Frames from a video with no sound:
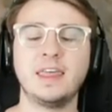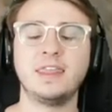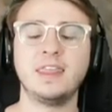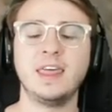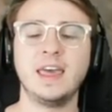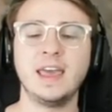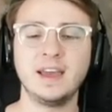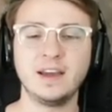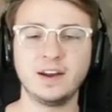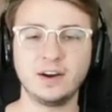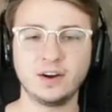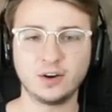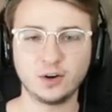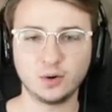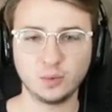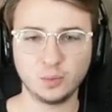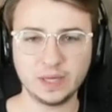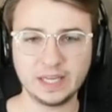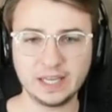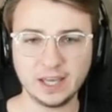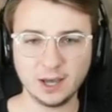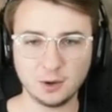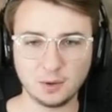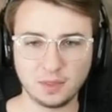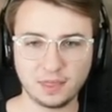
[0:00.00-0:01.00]
There
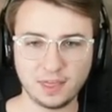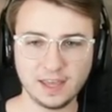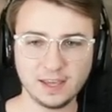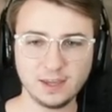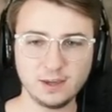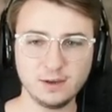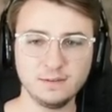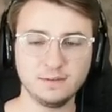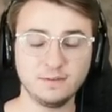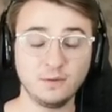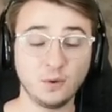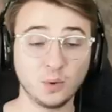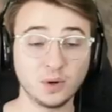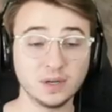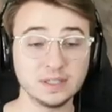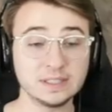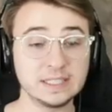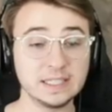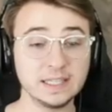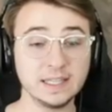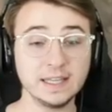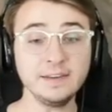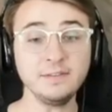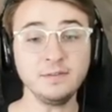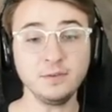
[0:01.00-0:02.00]
we go. Thank you for
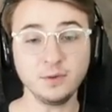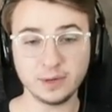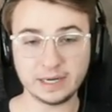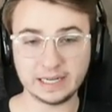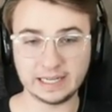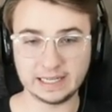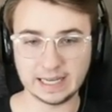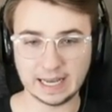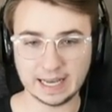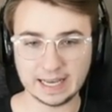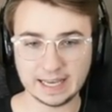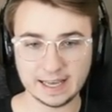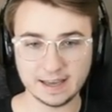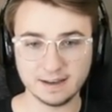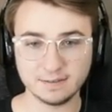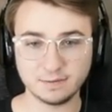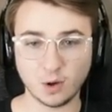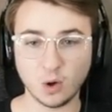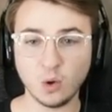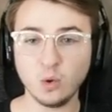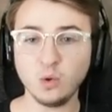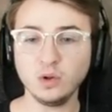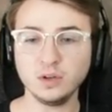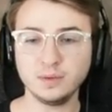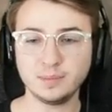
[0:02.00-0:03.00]
delivery. I have
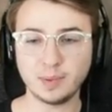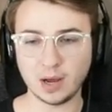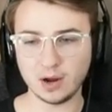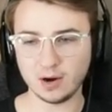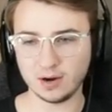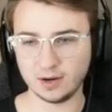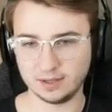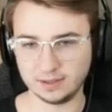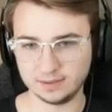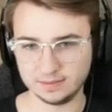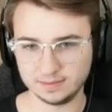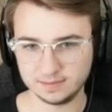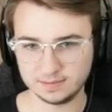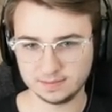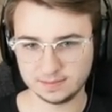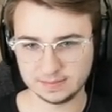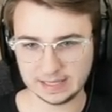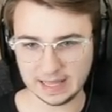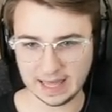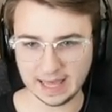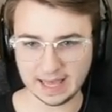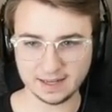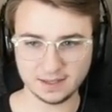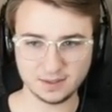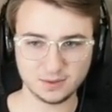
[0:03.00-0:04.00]
Old Barn
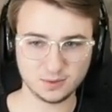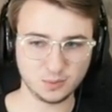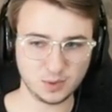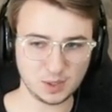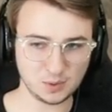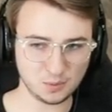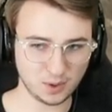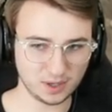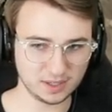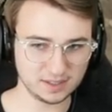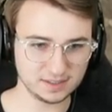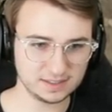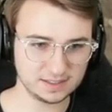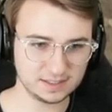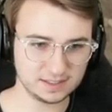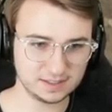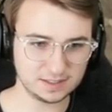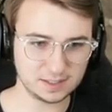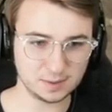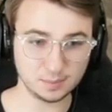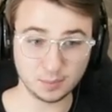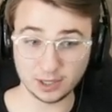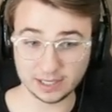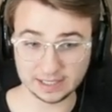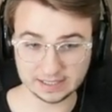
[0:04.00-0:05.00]
that we want
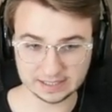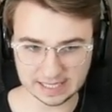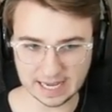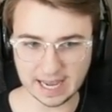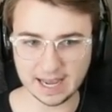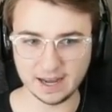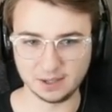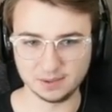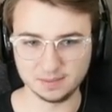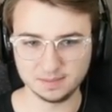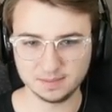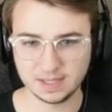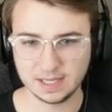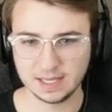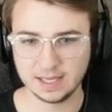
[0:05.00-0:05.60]
to bring down.